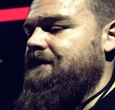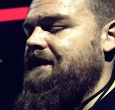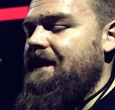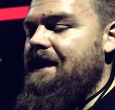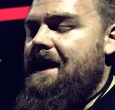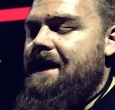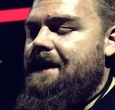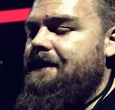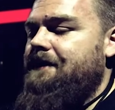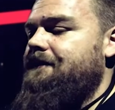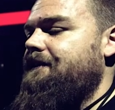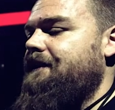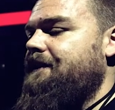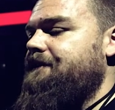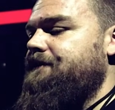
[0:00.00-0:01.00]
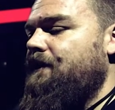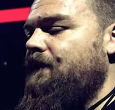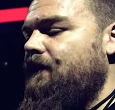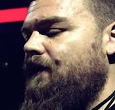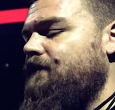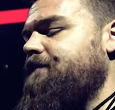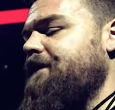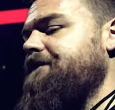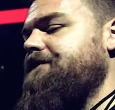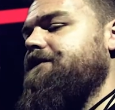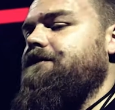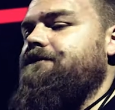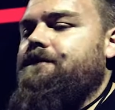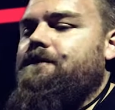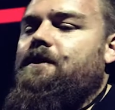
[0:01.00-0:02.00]
Clang, there's a whole bunch of
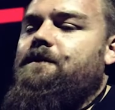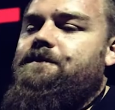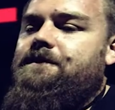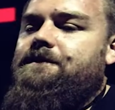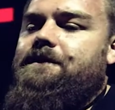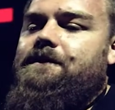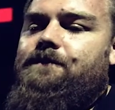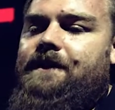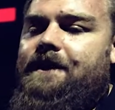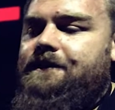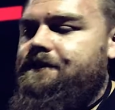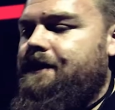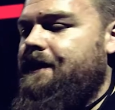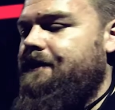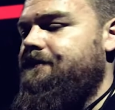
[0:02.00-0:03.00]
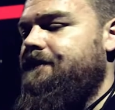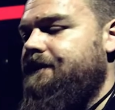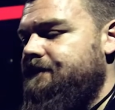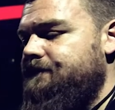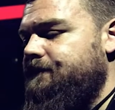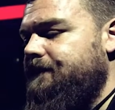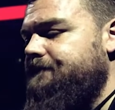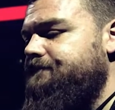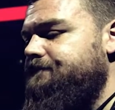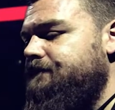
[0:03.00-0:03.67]
different options that we actually have there as well.